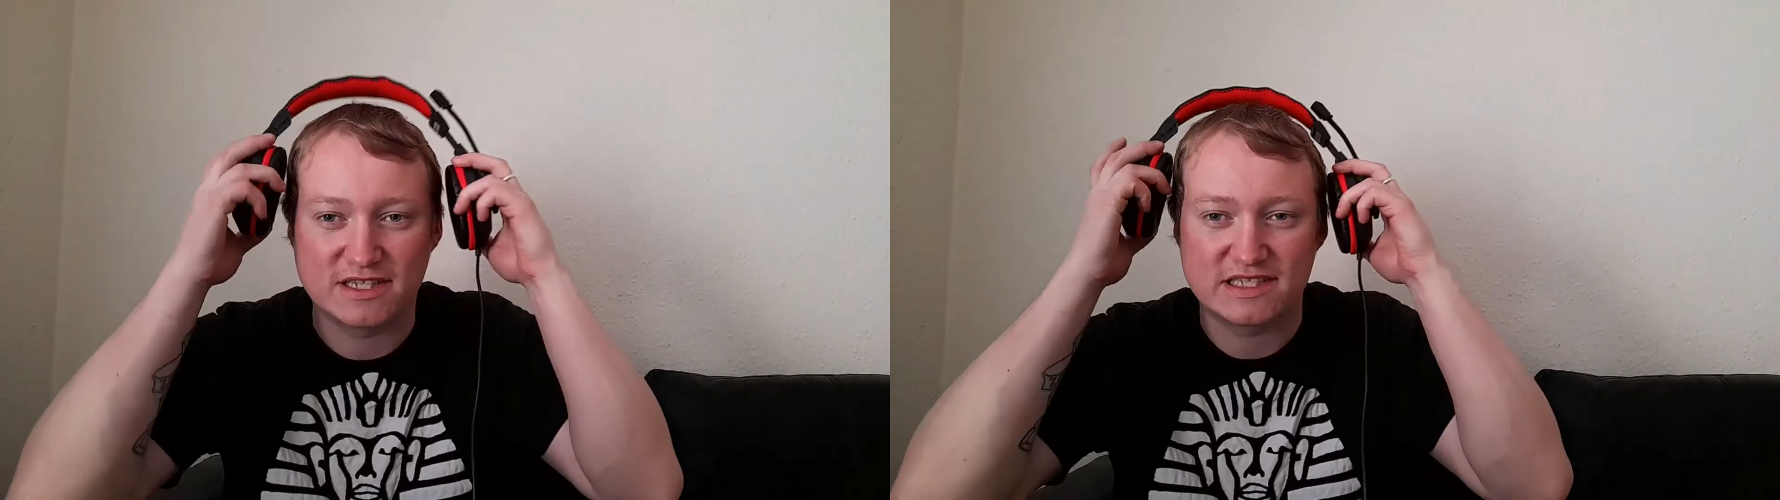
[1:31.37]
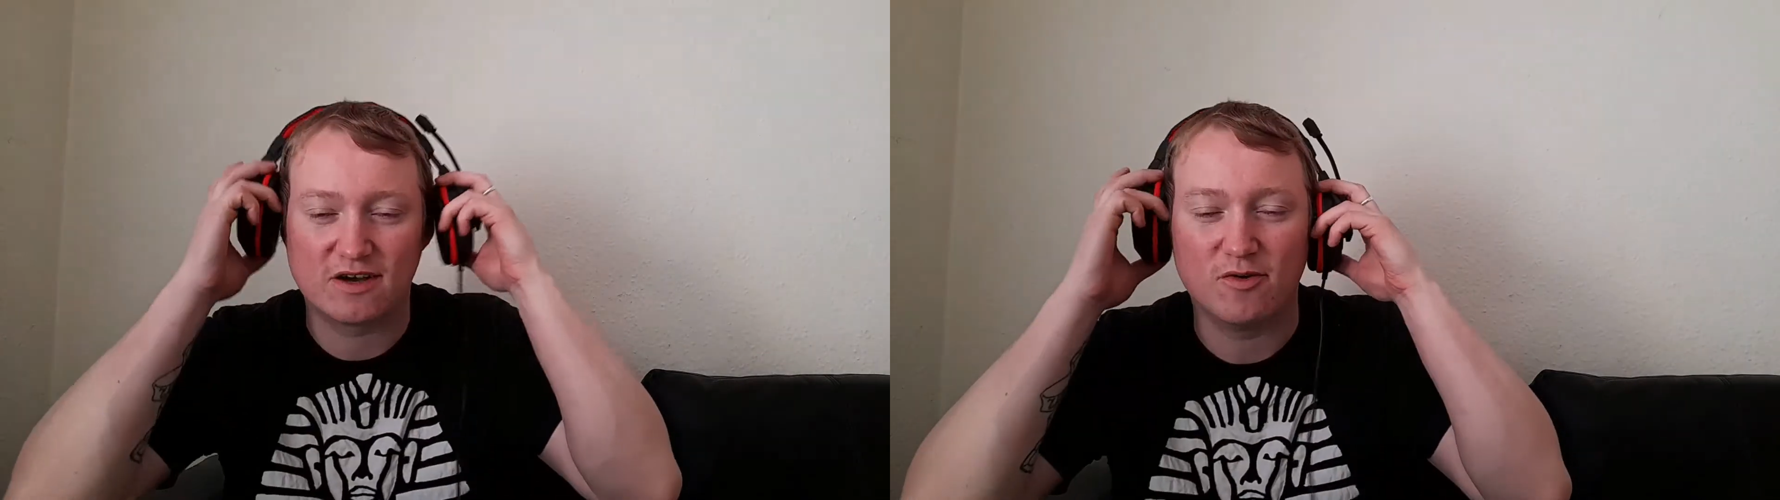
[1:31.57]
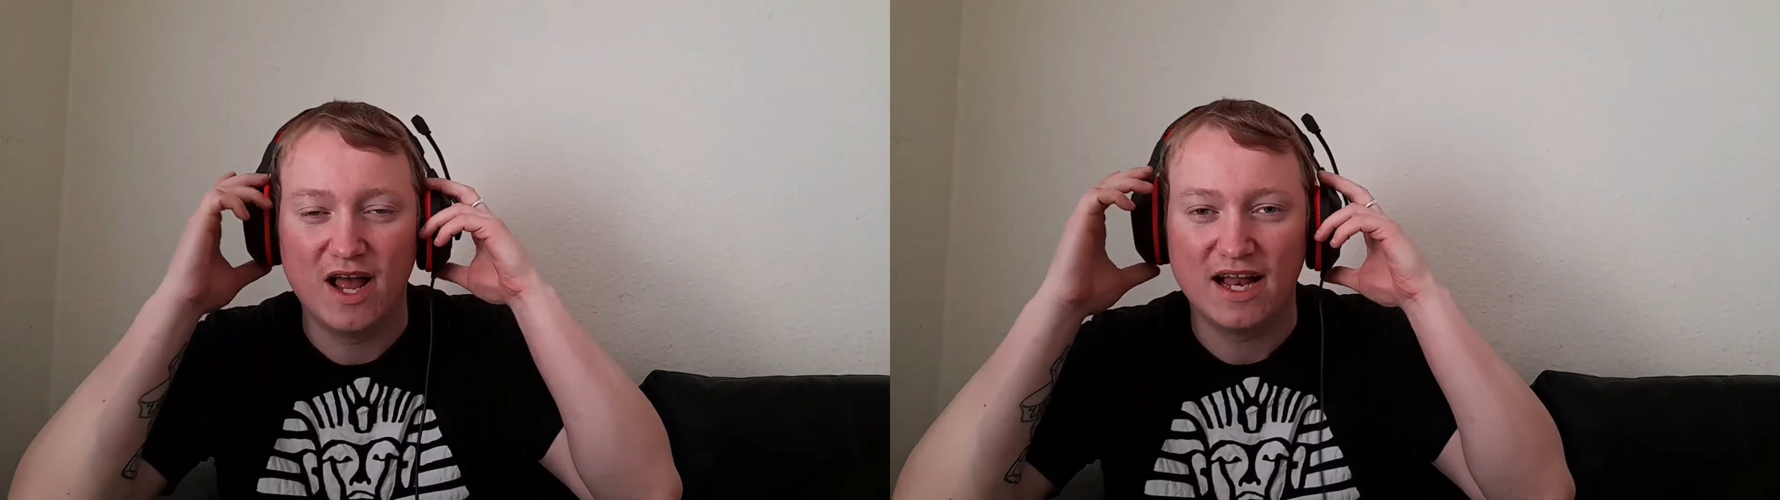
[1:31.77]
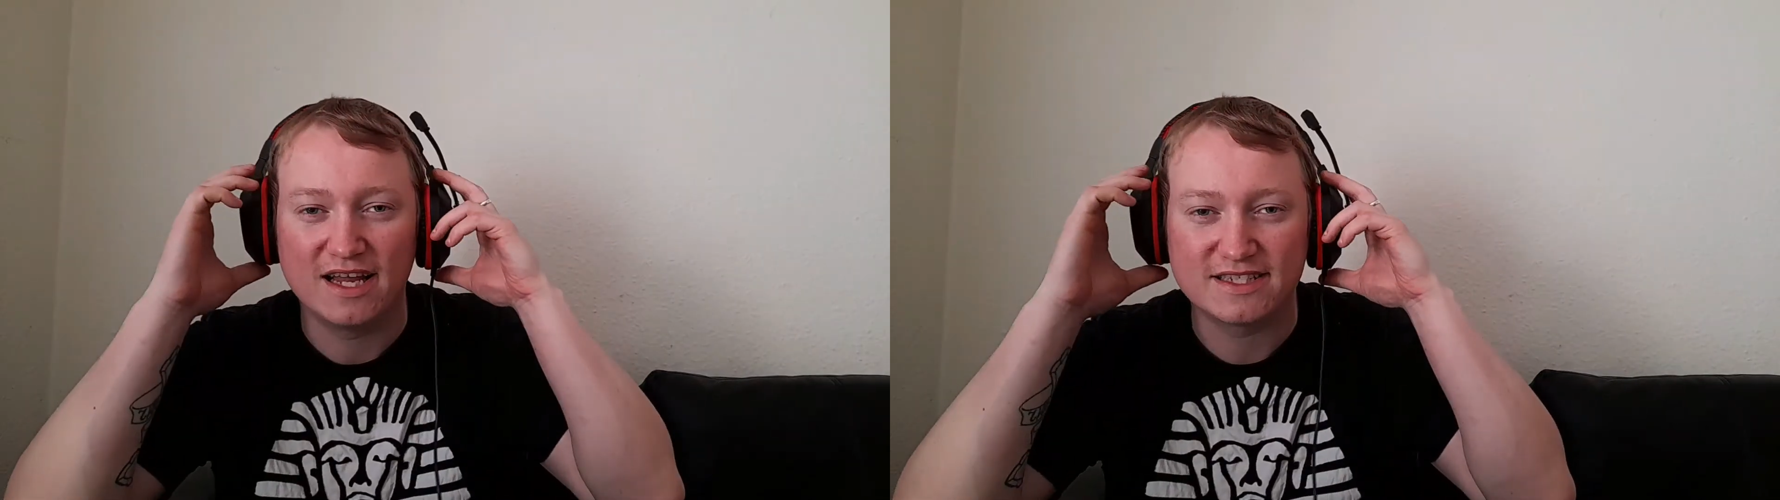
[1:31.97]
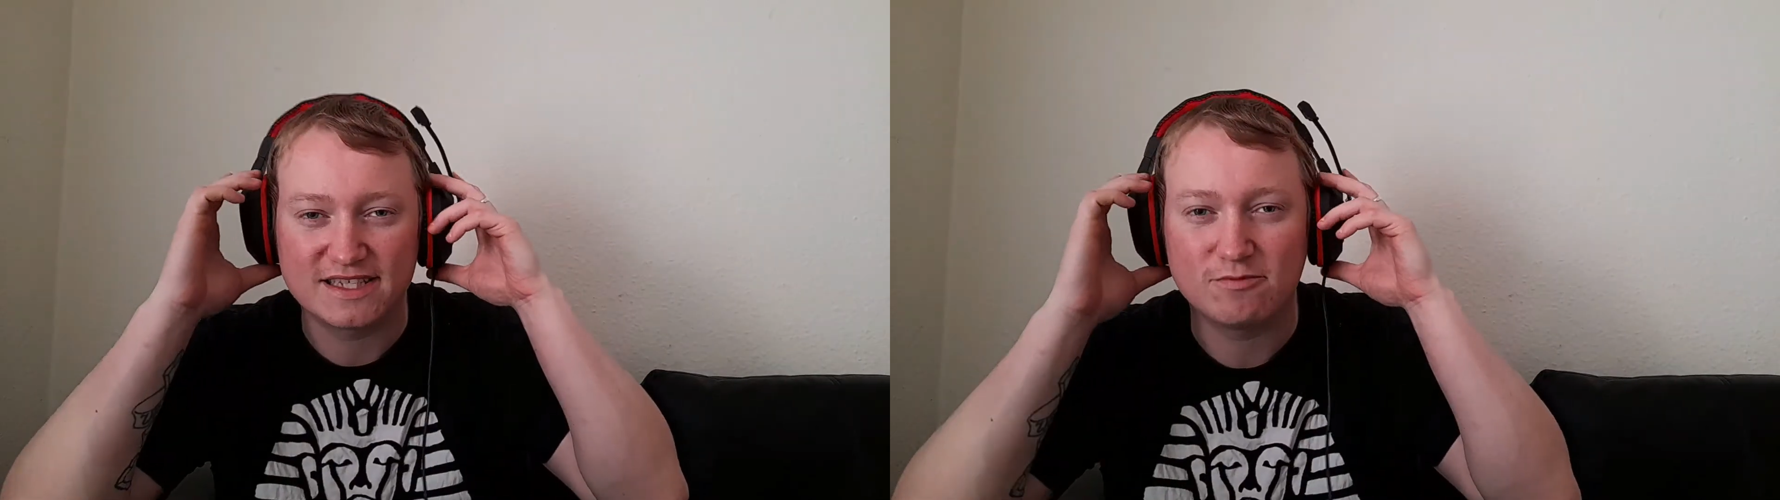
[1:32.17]
So
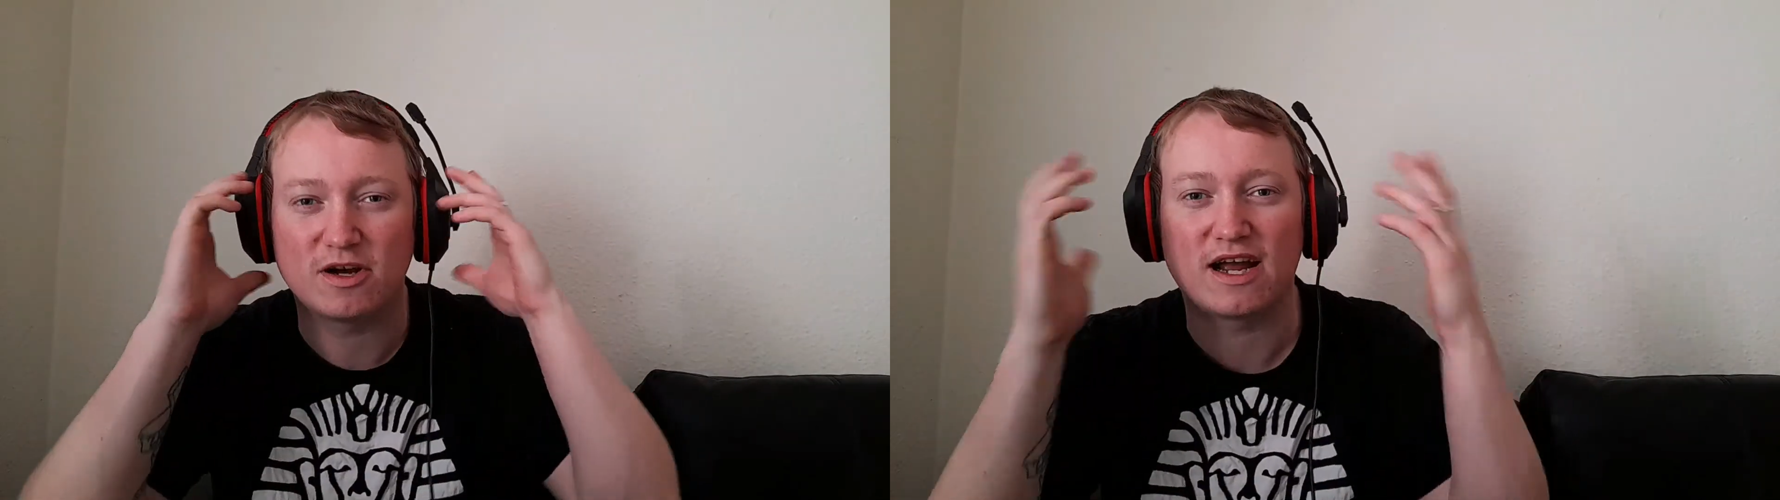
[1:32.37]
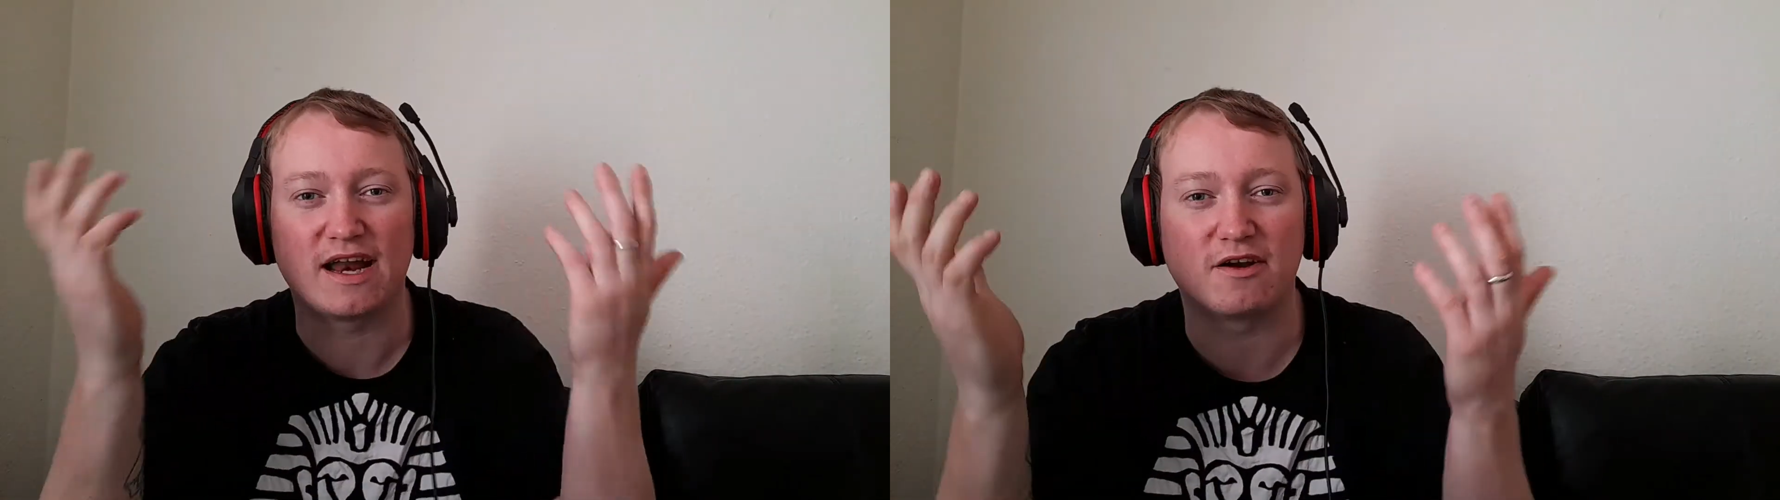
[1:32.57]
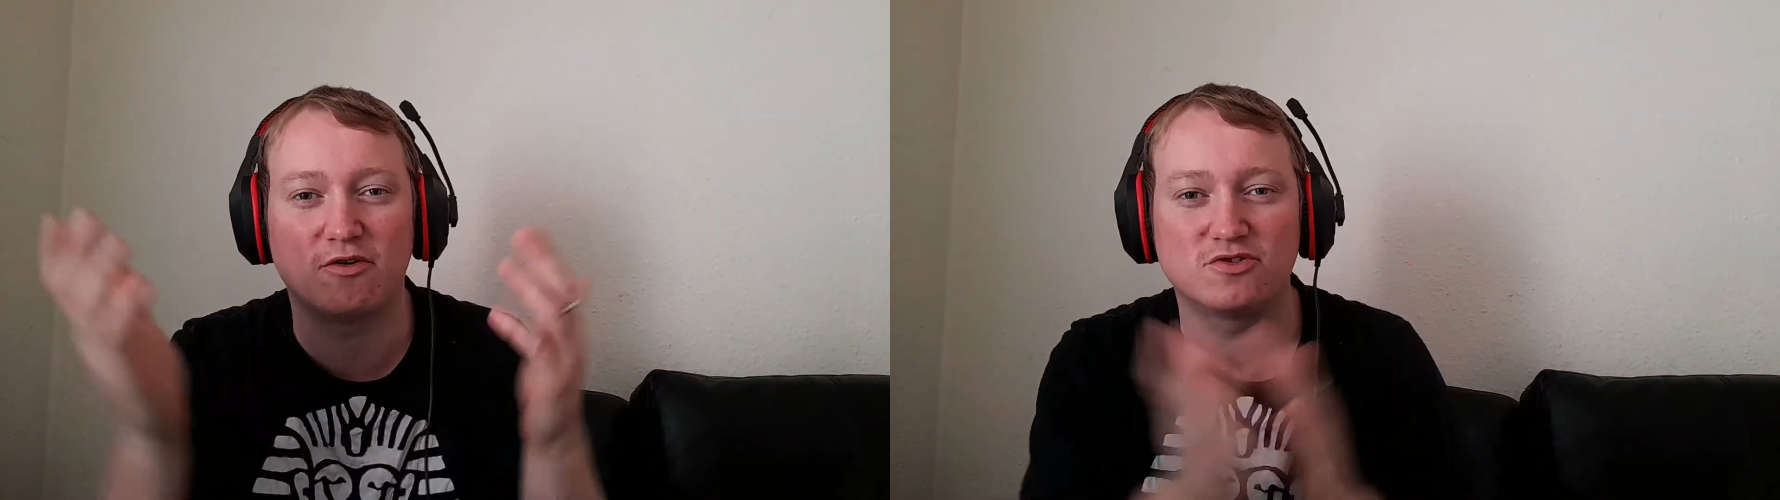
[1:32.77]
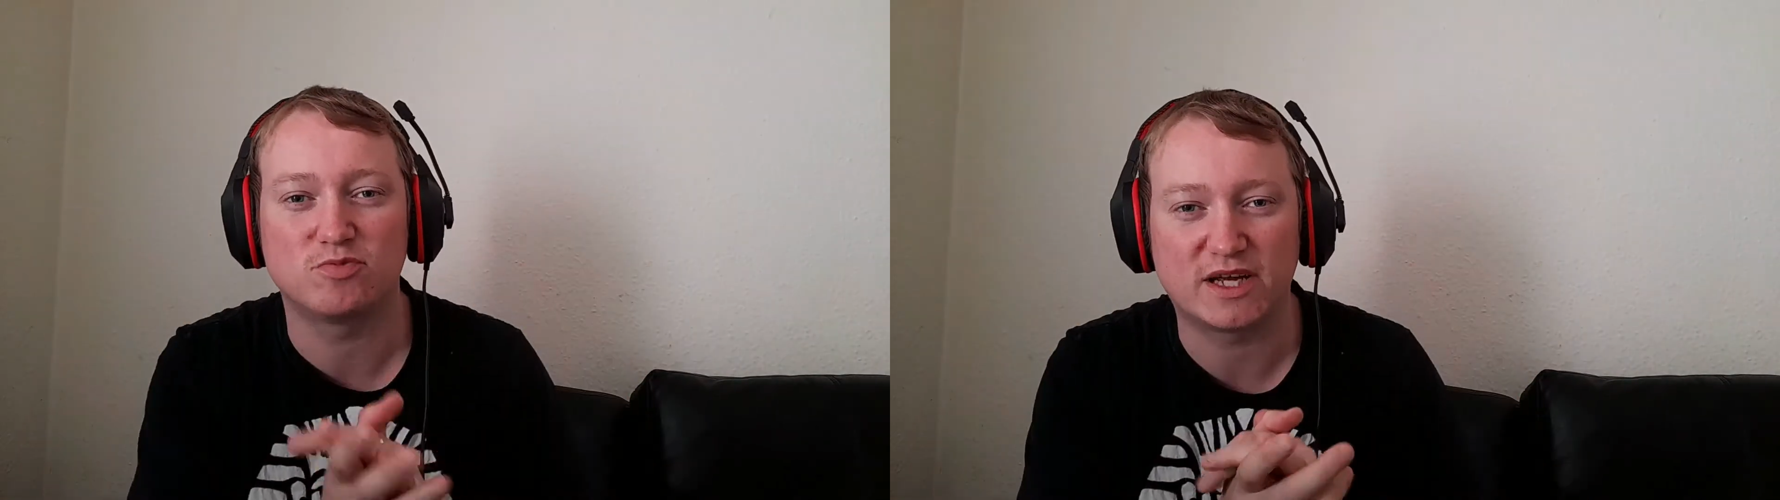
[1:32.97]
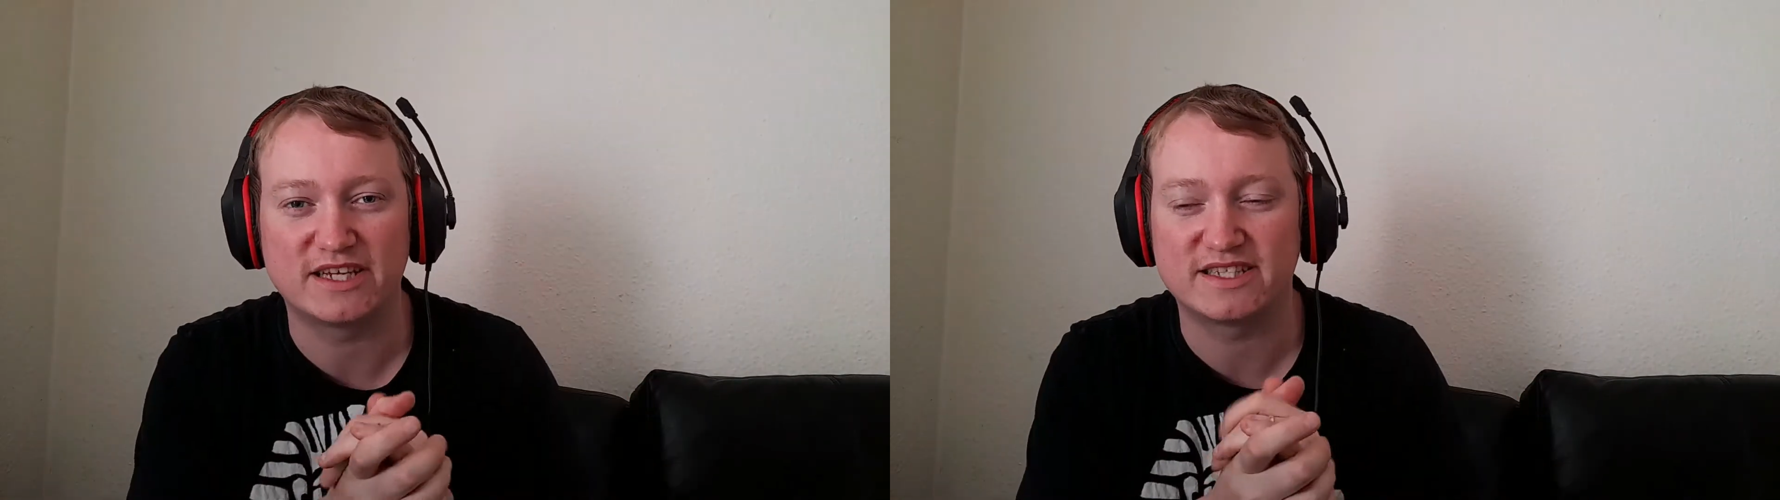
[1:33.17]
let's see what kind of ghosts
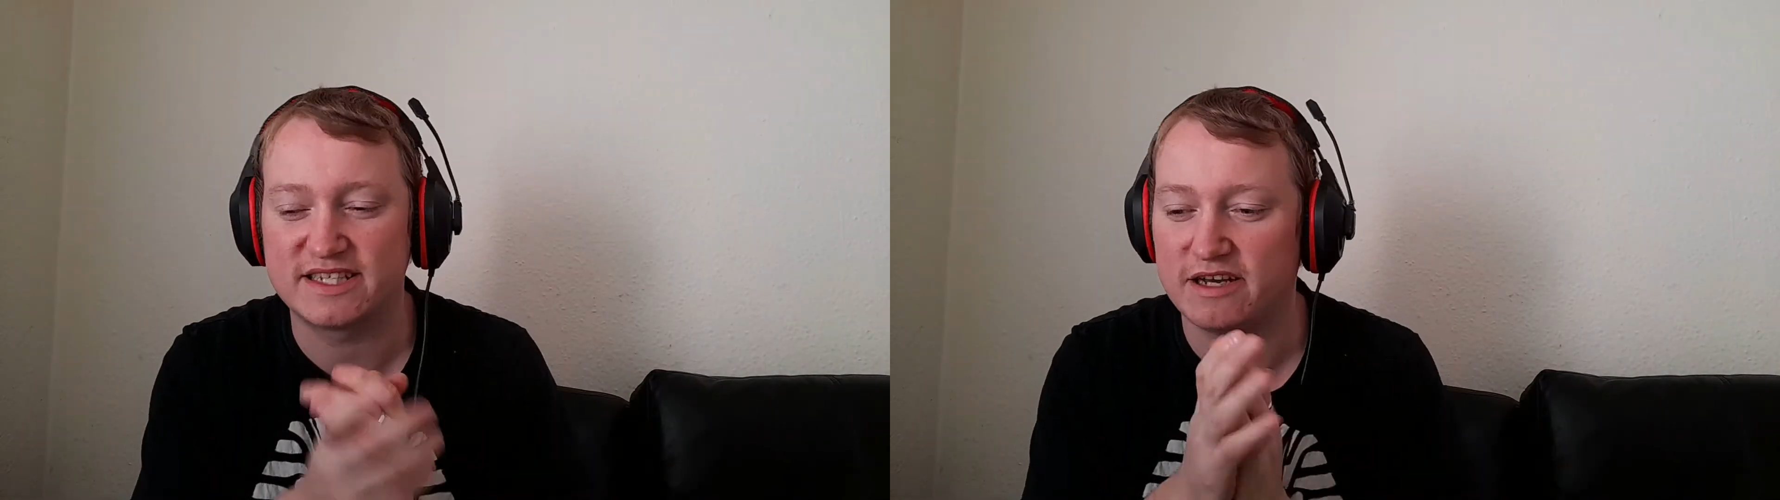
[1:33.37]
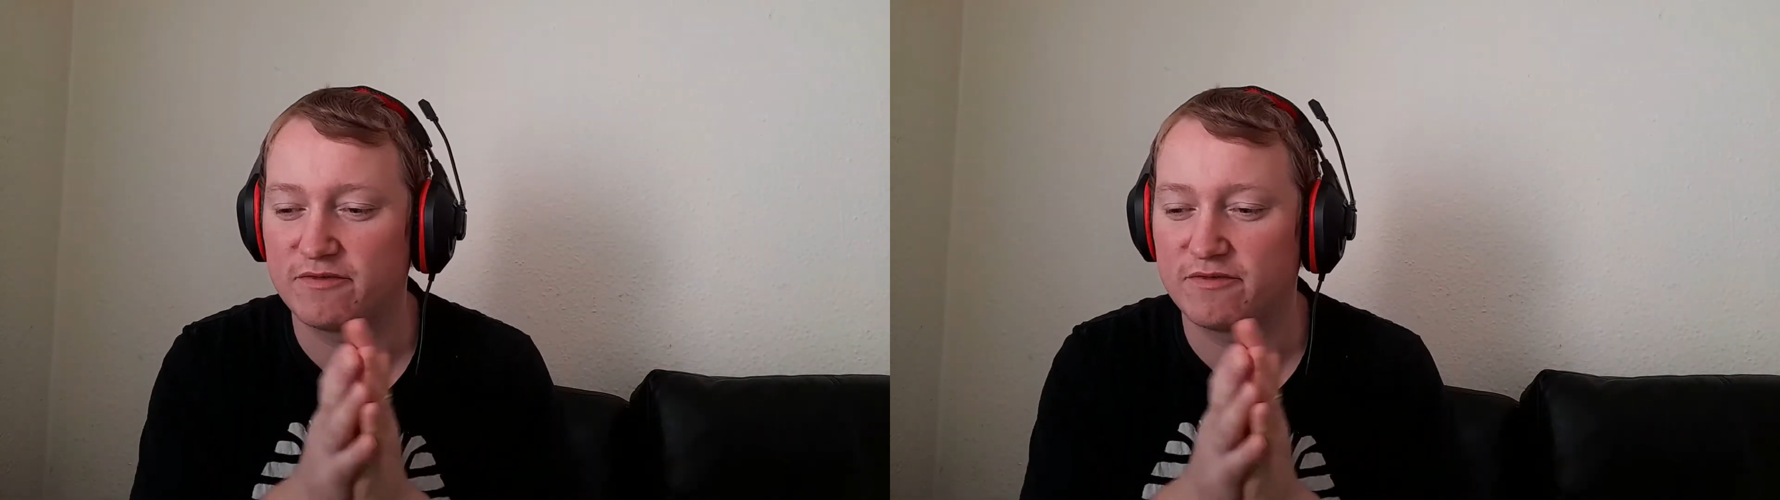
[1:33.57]
we can see,